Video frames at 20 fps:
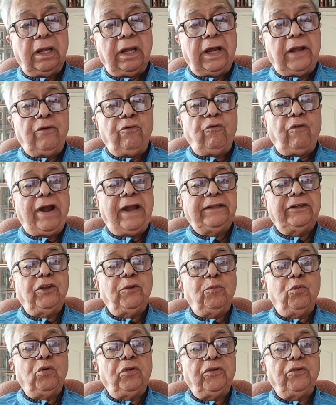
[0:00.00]
and why
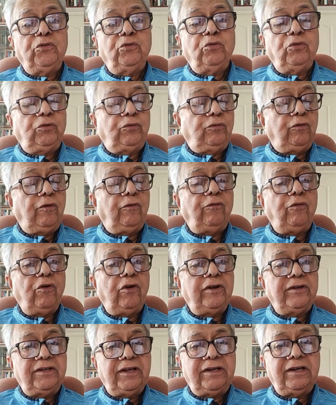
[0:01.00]
this book is useful
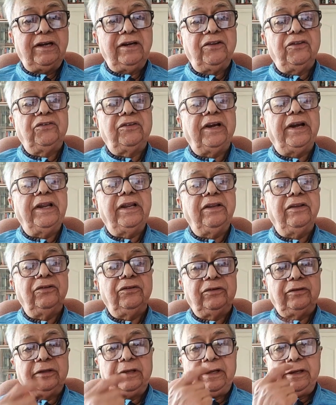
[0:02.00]
for general
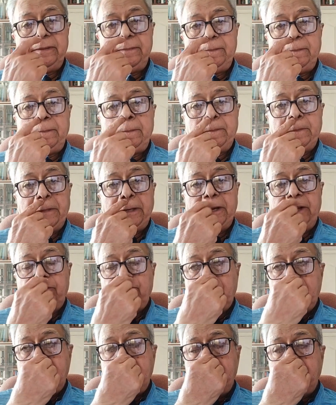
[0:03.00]
studies as
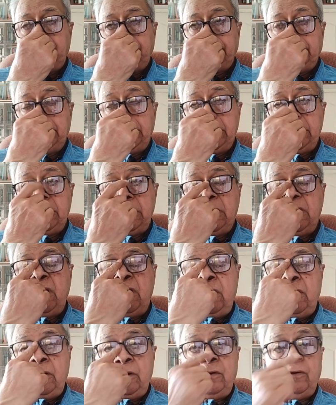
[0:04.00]
well as
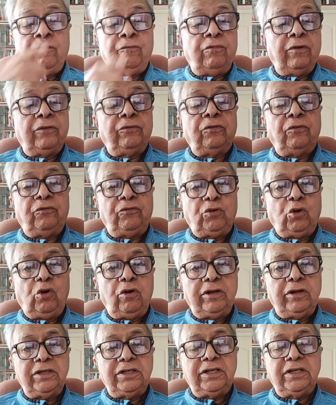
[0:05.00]
for
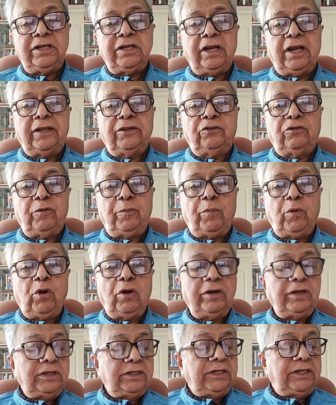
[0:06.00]
sociology,
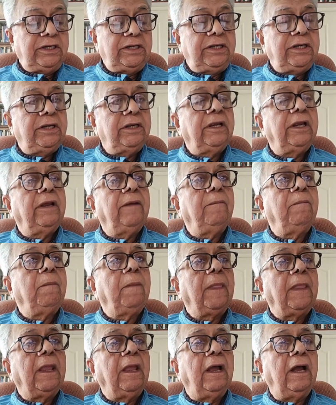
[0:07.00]
anthropology,
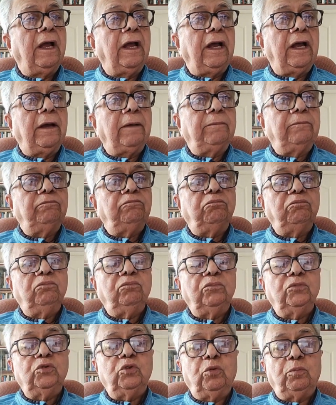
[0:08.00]
uh,
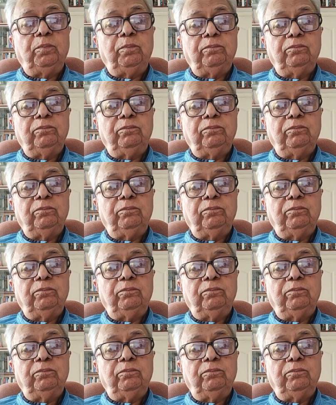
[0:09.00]
your